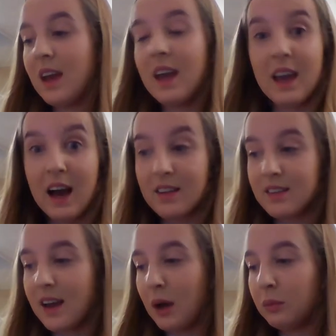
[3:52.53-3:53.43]
"It has
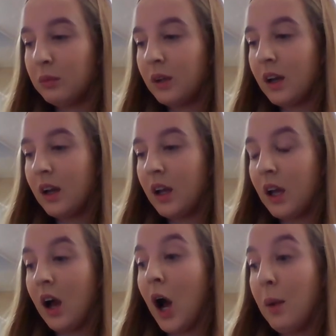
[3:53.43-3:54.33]
now.
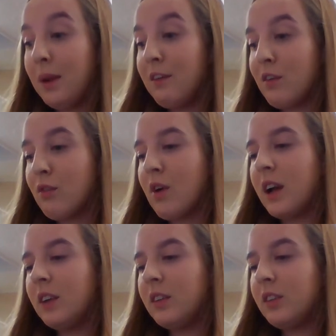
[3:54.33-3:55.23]
I believe you're right.